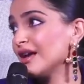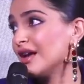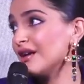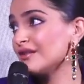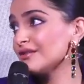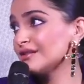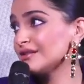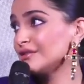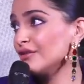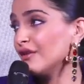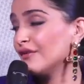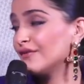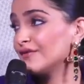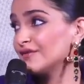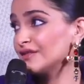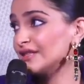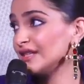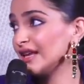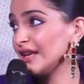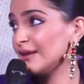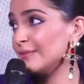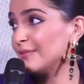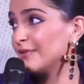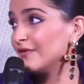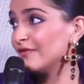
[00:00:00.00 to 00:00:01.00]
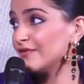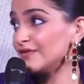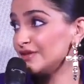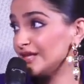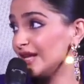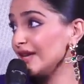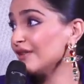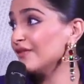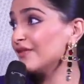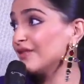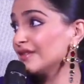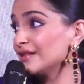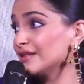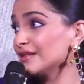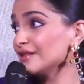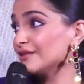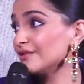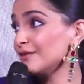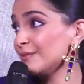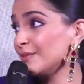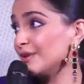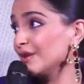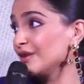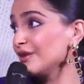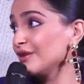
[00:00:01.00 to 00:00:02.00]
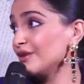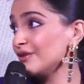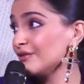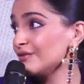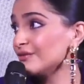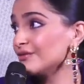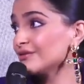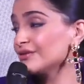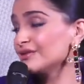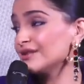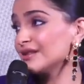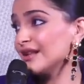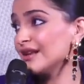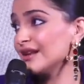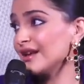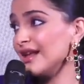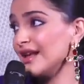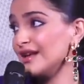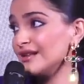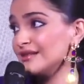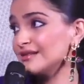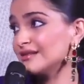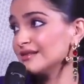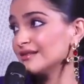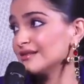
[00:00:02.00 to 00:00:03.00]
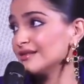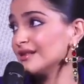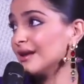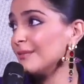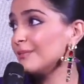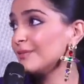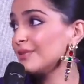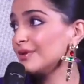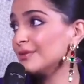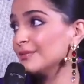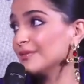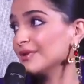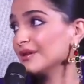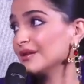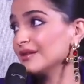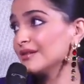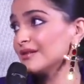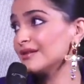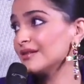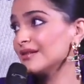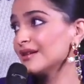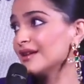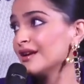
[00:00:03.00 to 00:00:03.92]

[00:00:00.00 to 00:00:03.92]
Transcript: how safe it is for me to use, and as a supplement